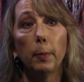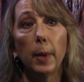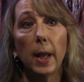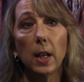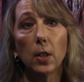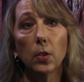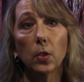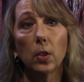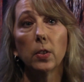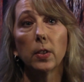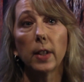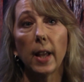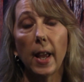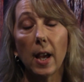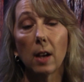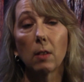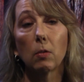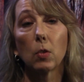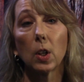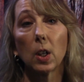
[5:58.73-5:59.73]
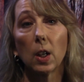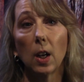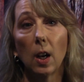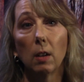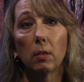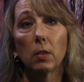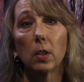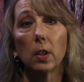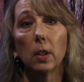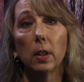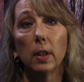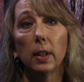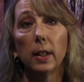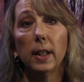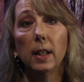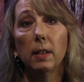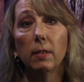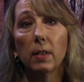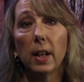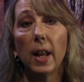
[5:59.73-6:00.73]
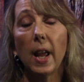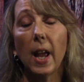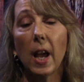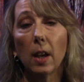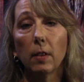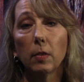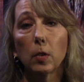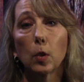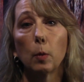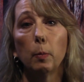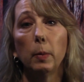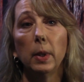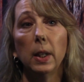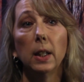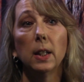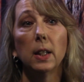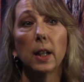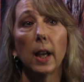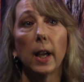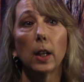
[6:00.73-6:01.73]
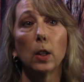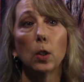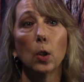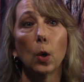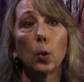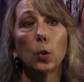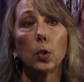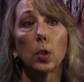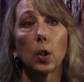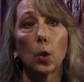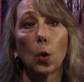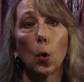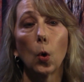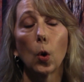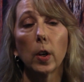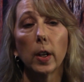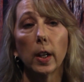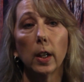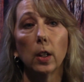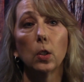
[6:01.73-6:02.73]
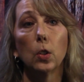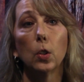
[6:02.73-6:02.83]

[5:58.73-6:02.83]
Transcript: patients have recovered even after being diagnosed according